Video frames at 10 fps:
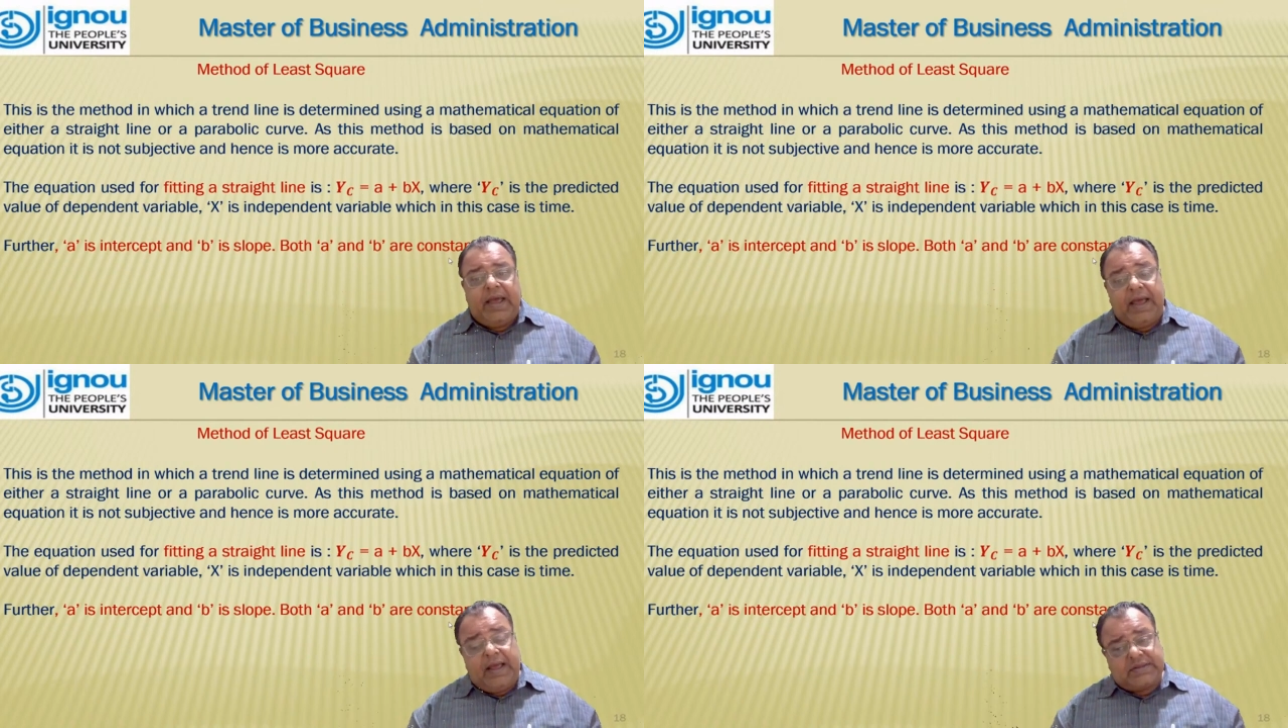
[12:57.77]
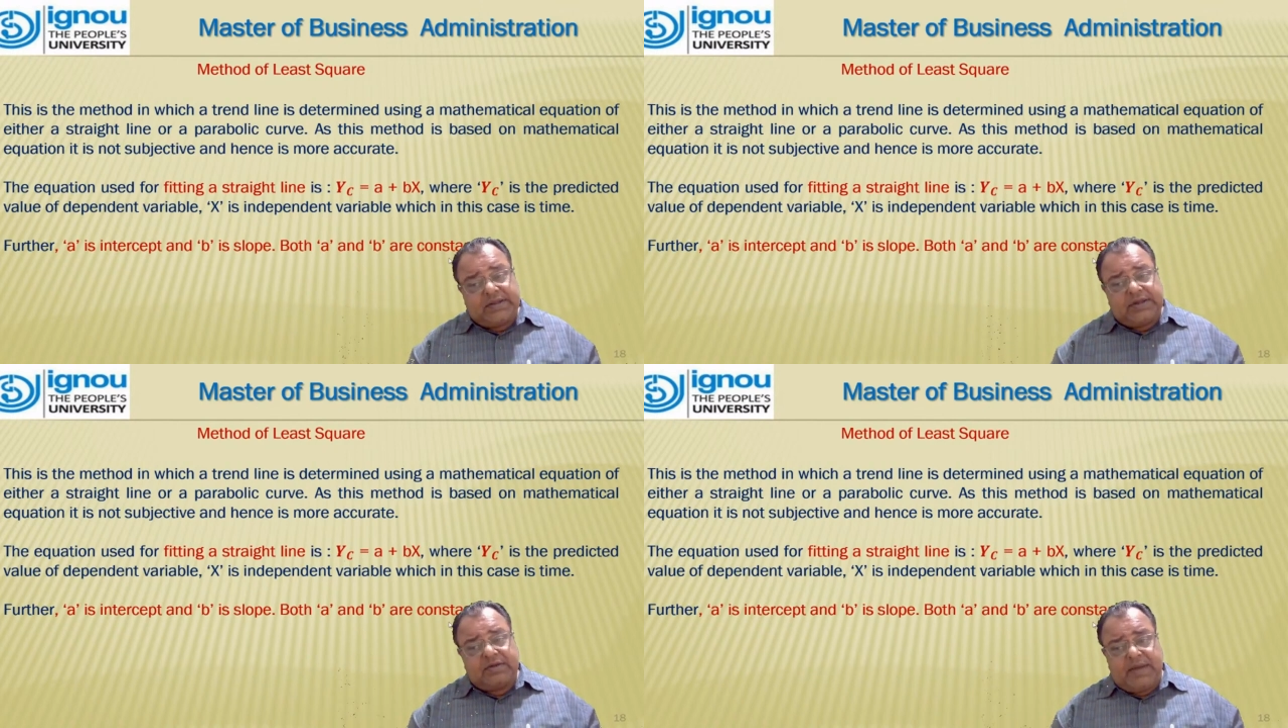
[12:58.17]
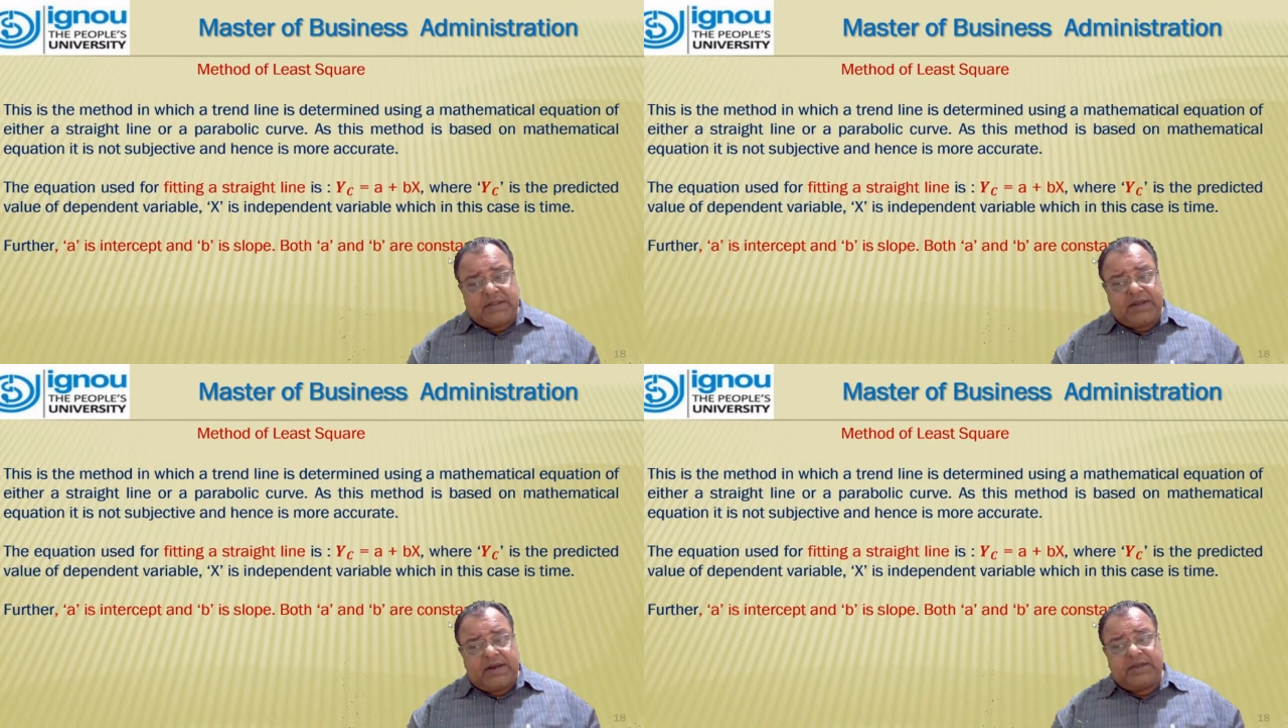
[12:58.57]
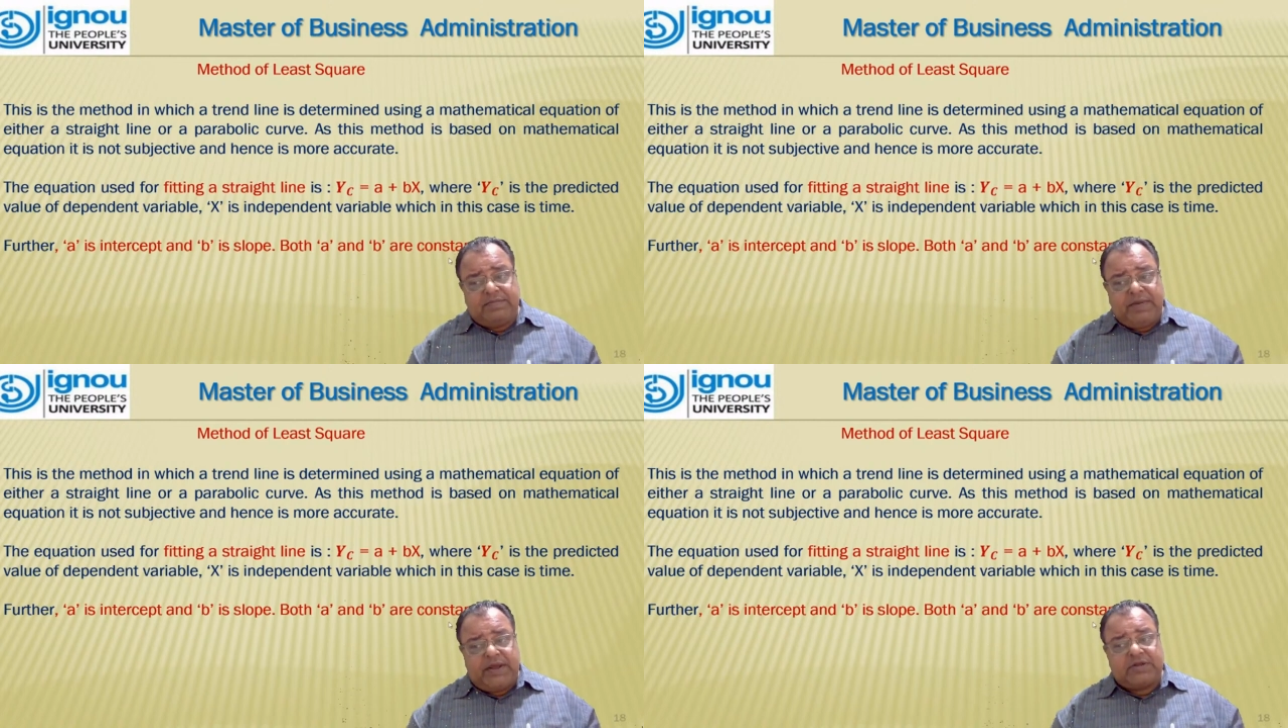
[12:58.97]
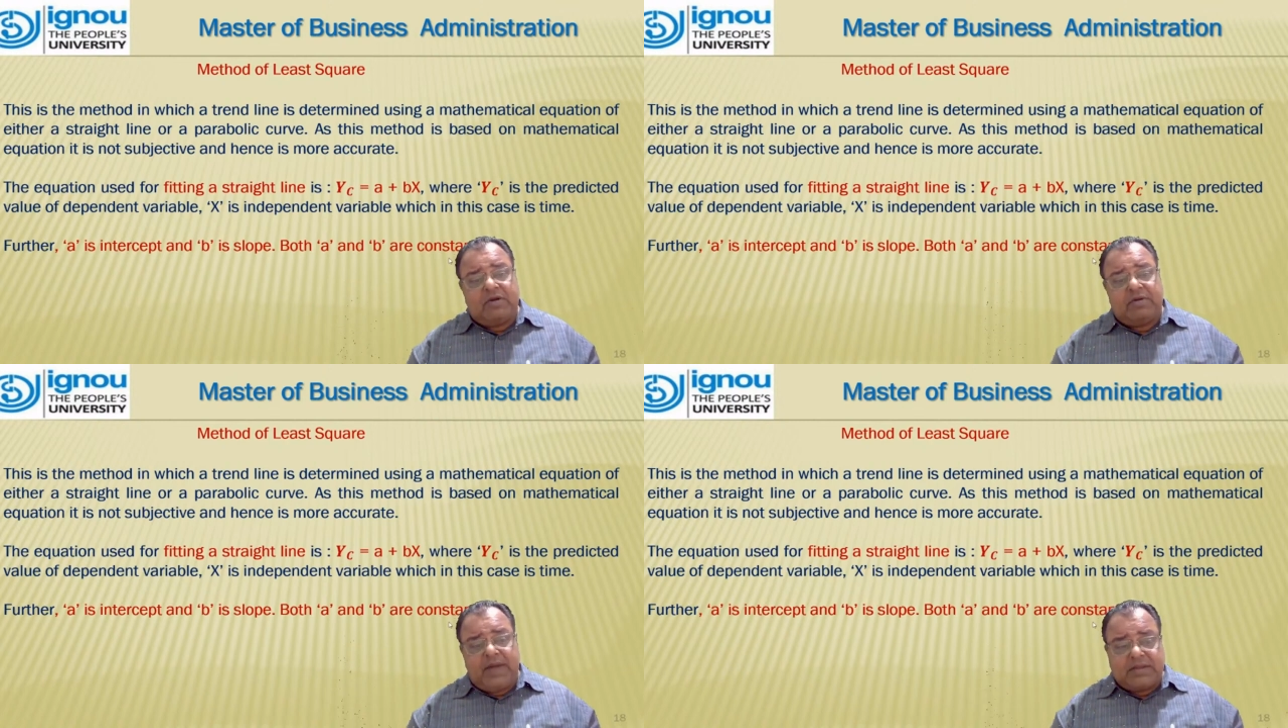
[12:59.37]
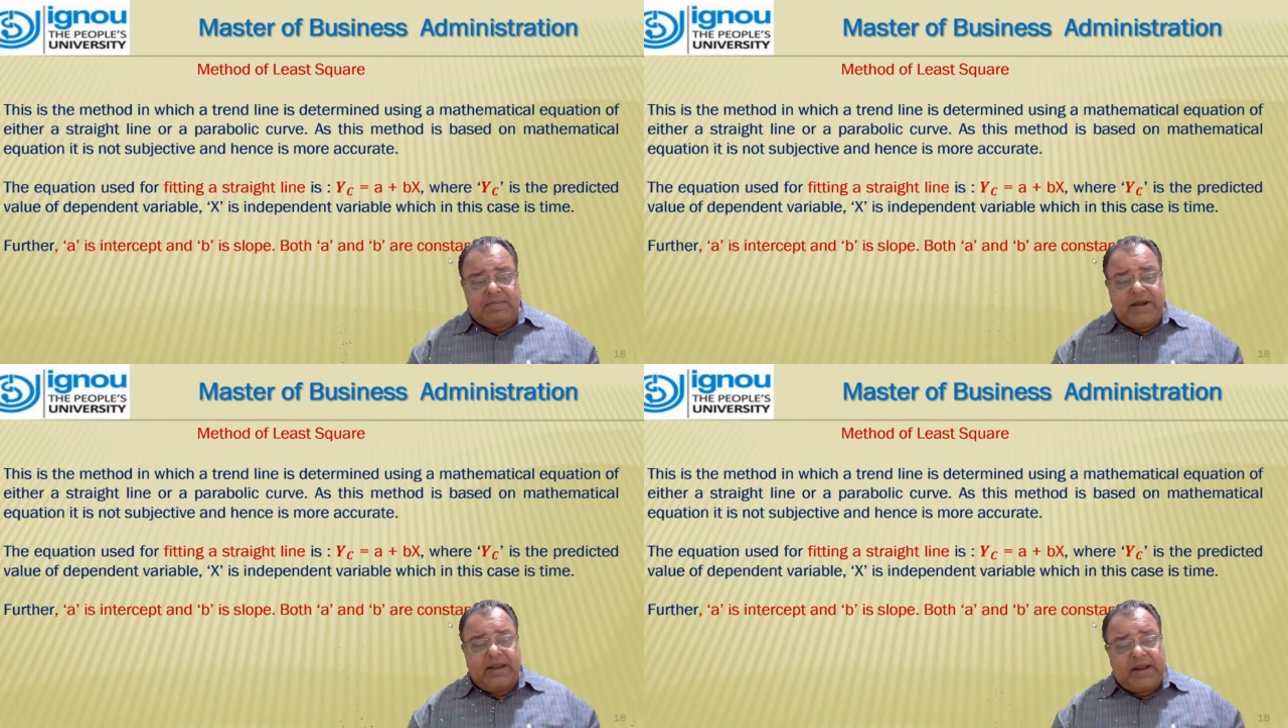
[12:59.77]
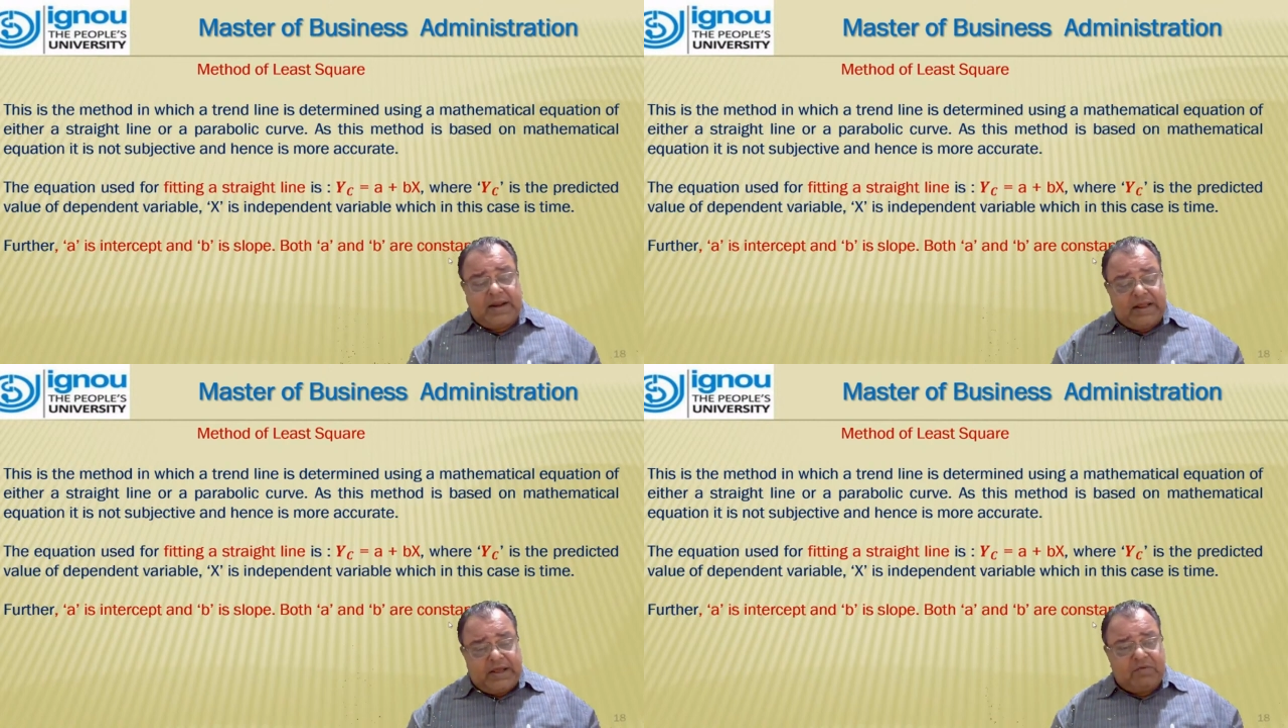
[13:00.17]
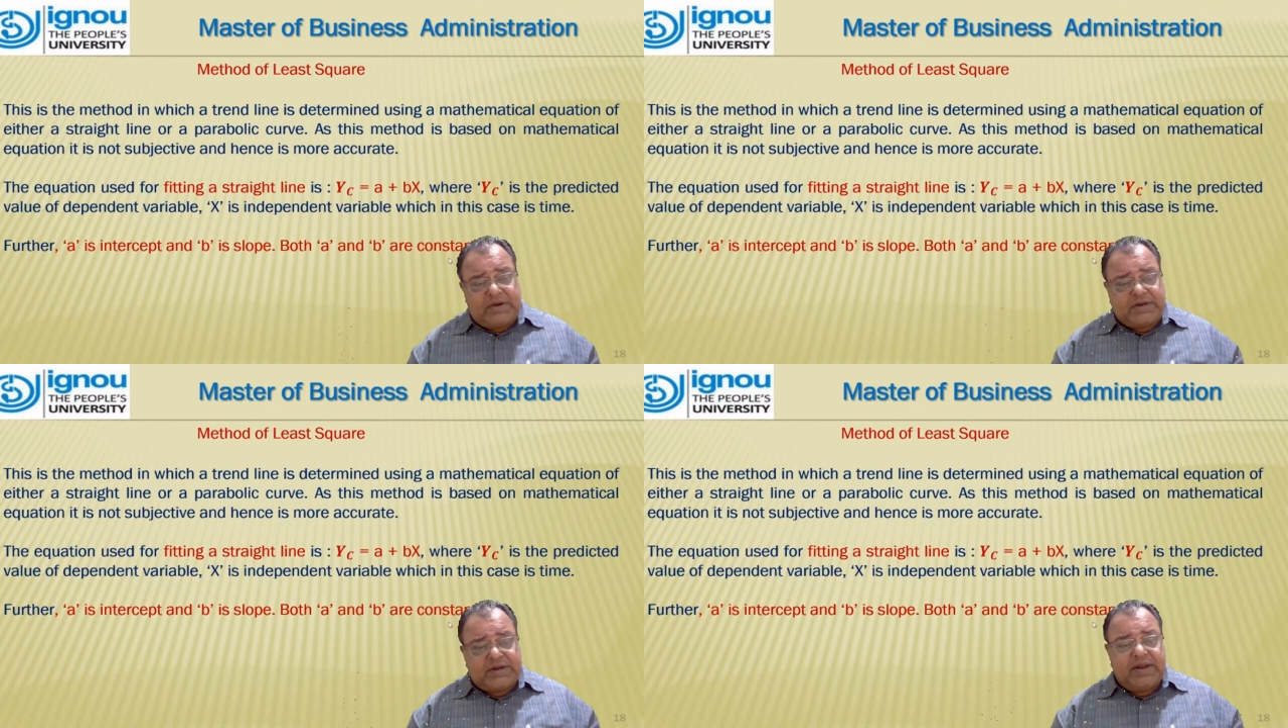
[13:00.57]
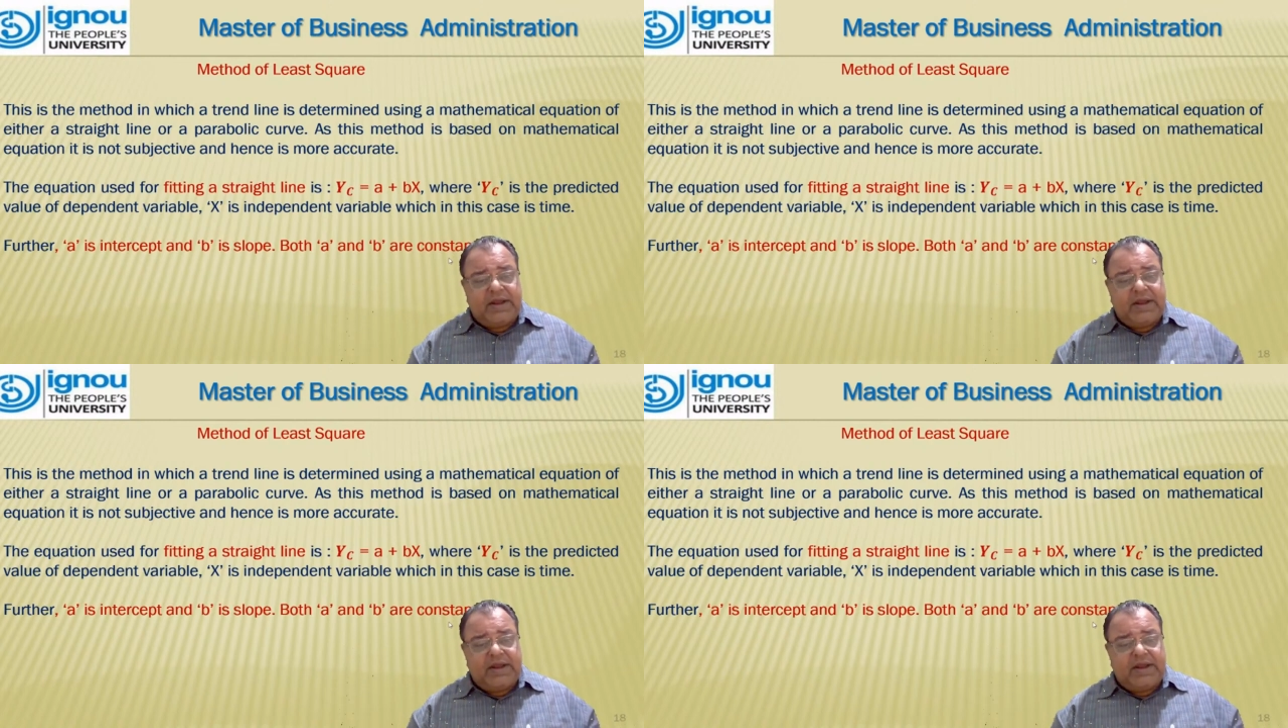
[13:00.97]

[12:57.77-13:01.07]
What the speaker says: As this method is based on mathematical equation,